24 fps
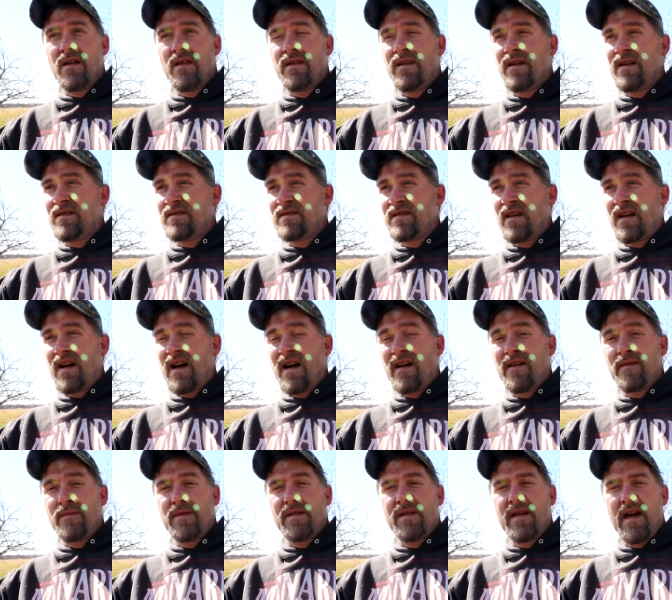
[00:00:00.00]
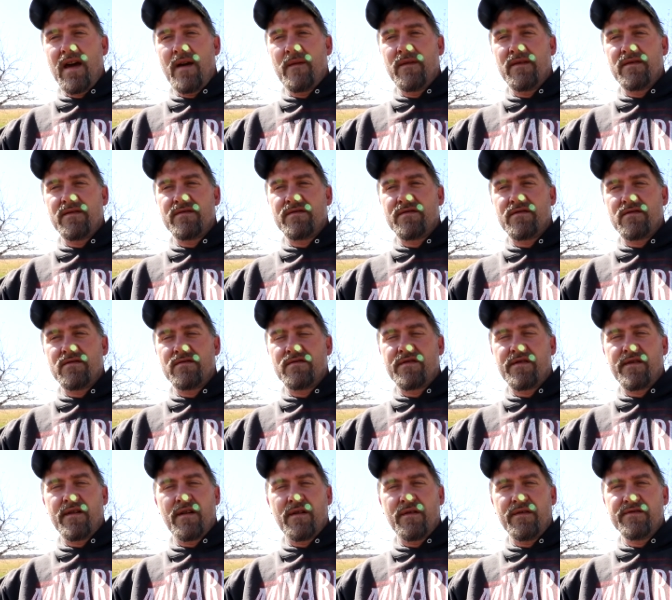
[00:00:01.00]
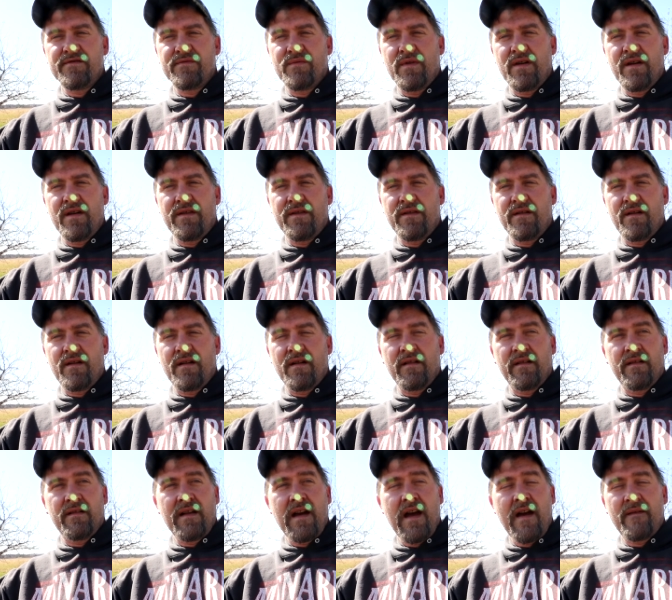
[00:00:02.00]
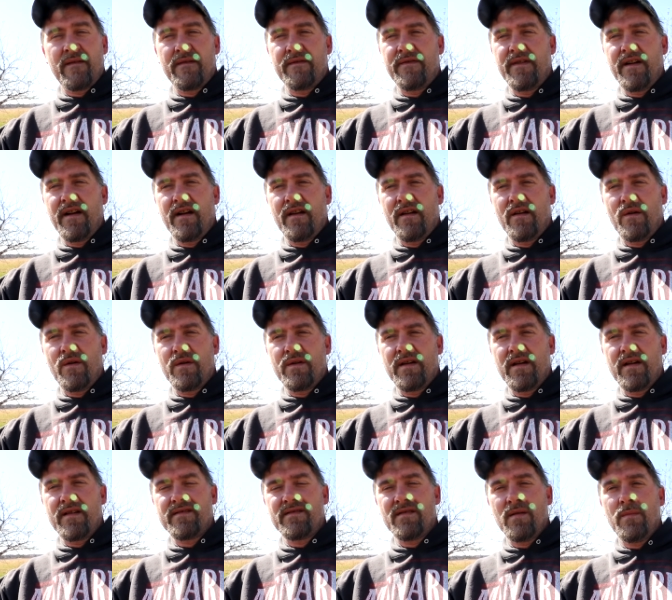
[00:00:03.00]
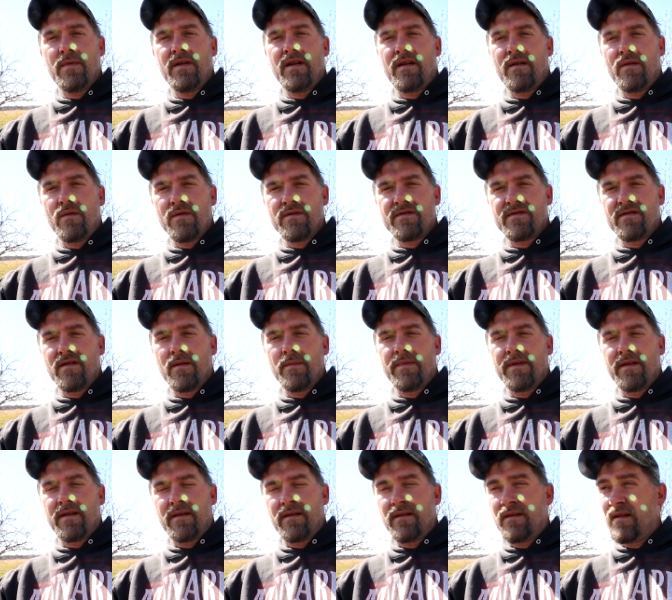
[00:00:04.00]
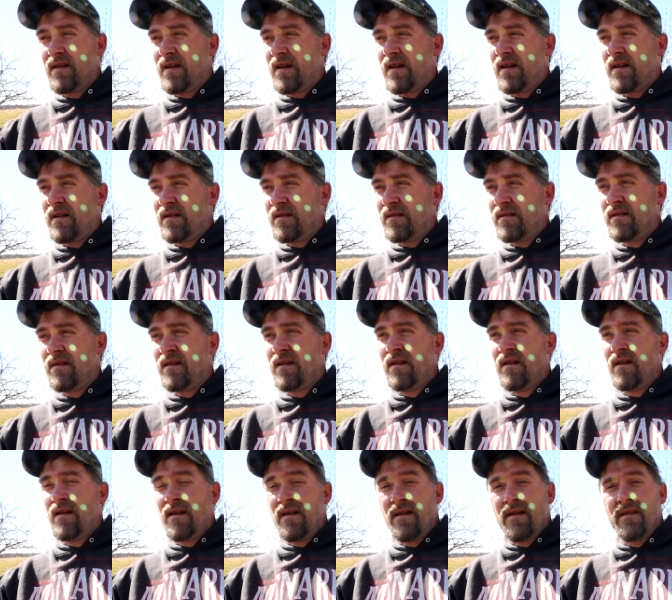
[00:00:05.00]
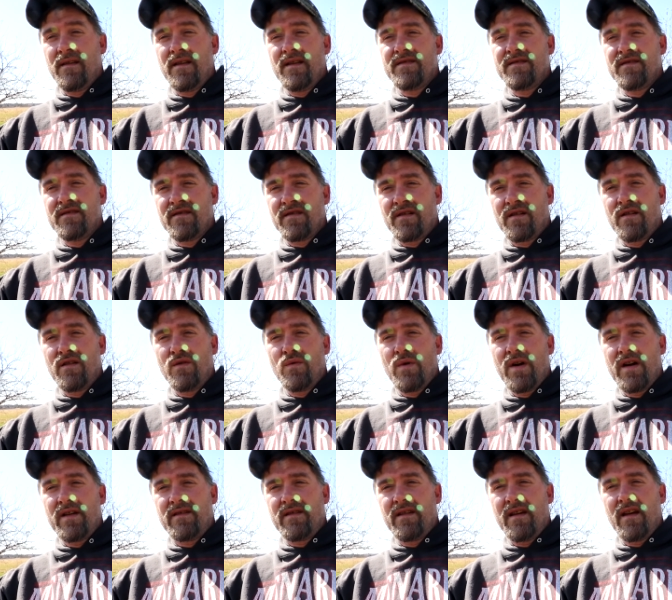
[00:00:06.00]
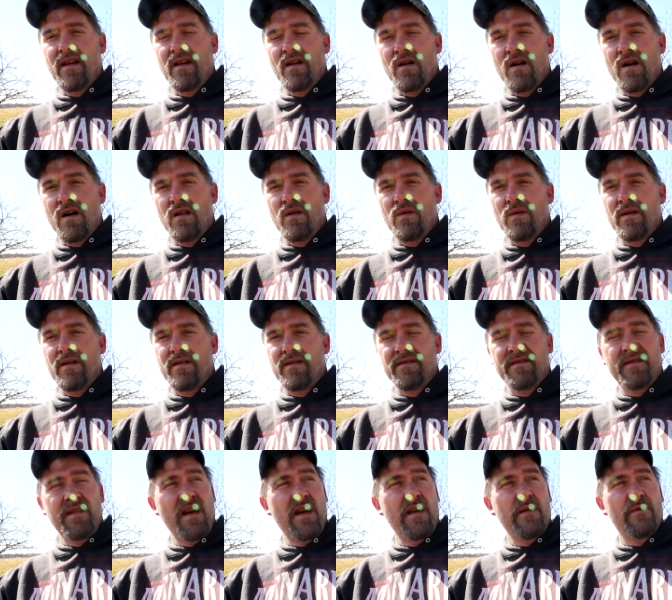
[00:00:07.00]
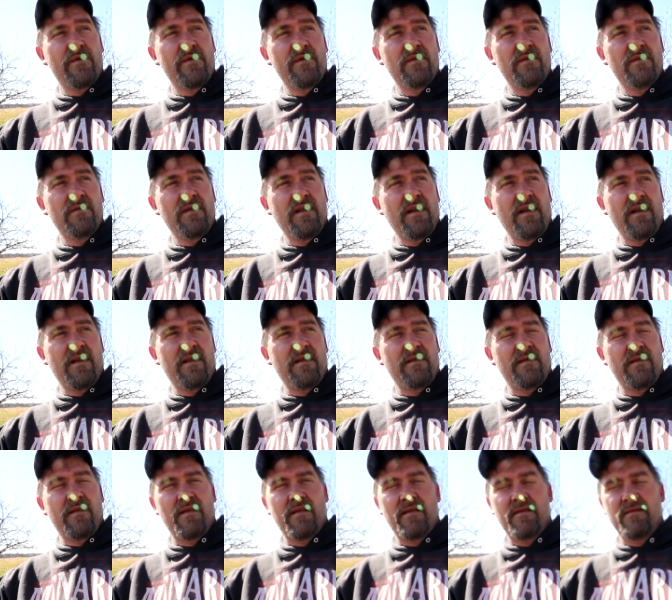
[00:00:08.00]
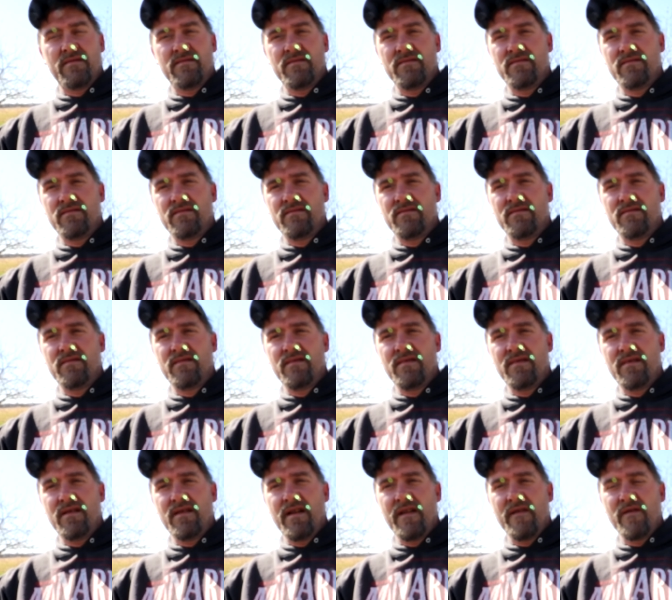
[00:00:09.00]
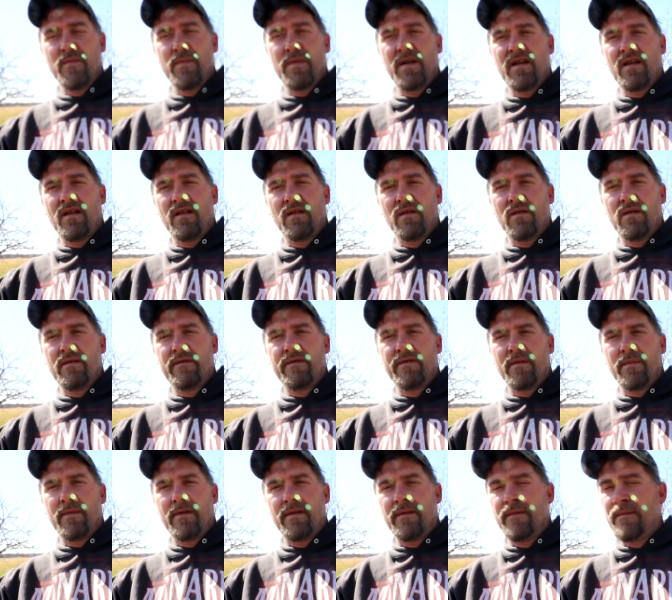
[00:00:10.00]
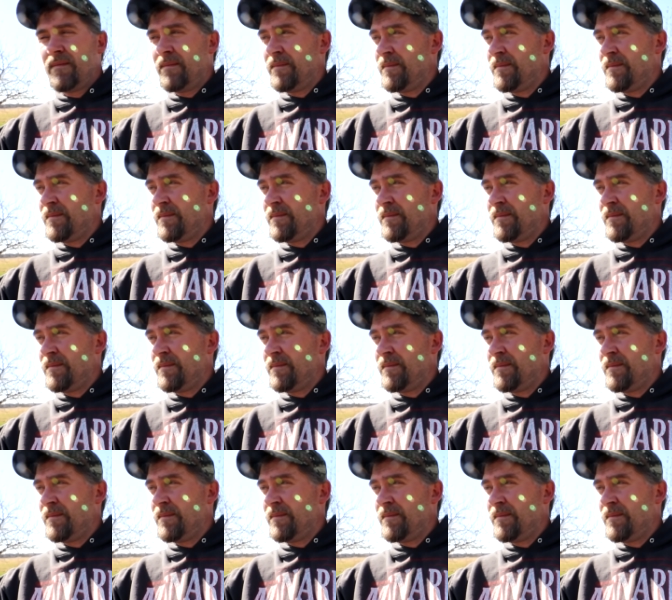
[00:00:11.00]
things that I've been having struggles with or haven't figured out yet, somebody knows something, and this is a good way to get it all out on the table and everybody to learn from it.